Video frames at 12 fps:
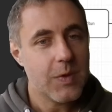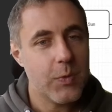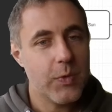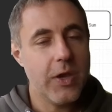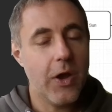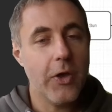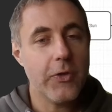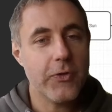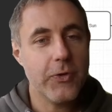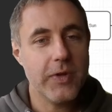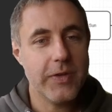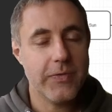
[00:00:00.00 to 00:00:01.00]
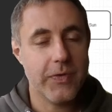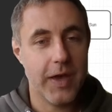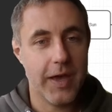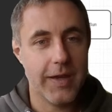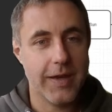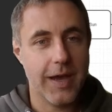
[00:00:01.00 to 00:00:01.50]
We also
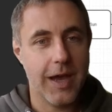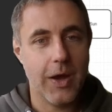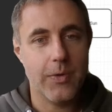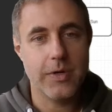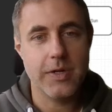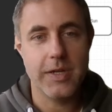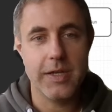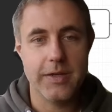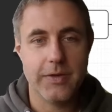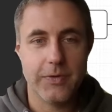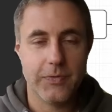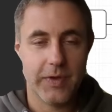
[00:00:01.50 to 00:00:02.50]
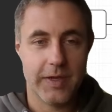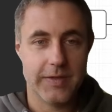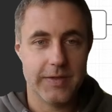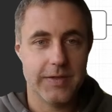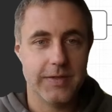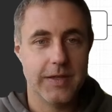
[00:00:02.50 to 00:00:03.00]
define our
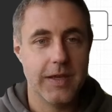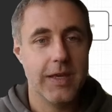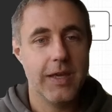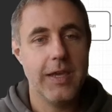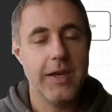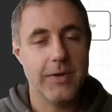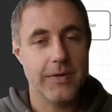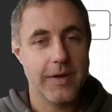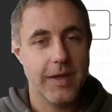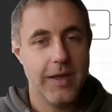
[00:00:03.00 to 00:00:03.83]
interfaces here.